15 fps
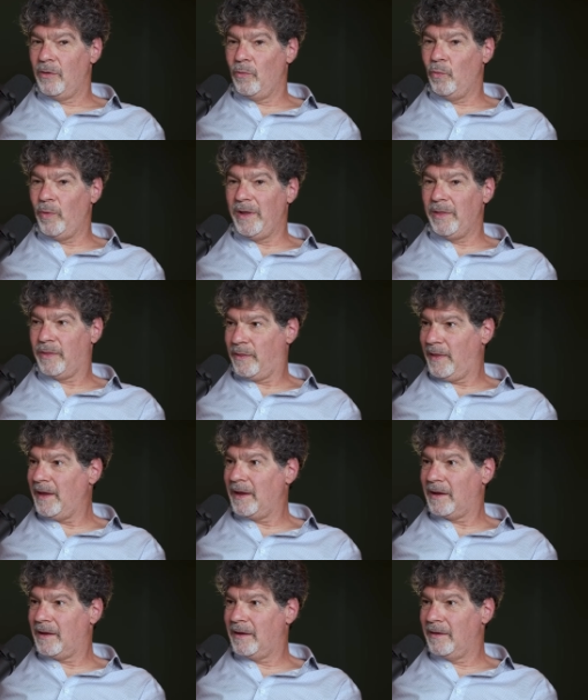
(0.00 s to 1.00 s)
we
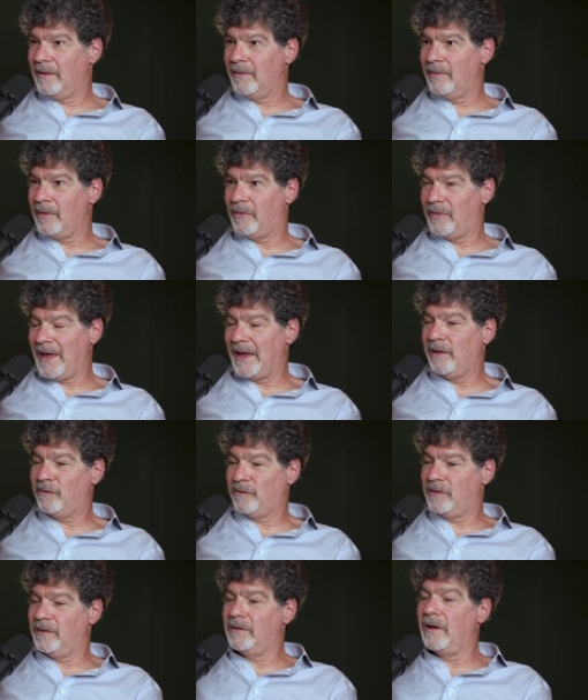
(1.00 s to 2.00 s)
think that that is
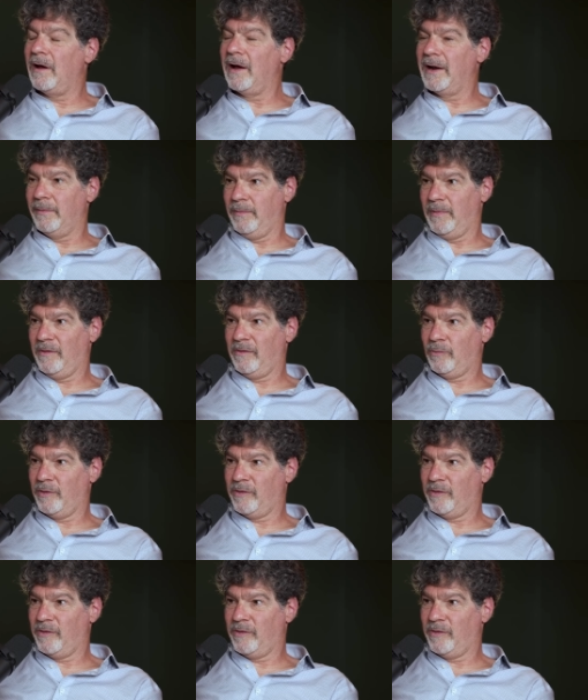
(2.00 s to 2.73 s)
synonymous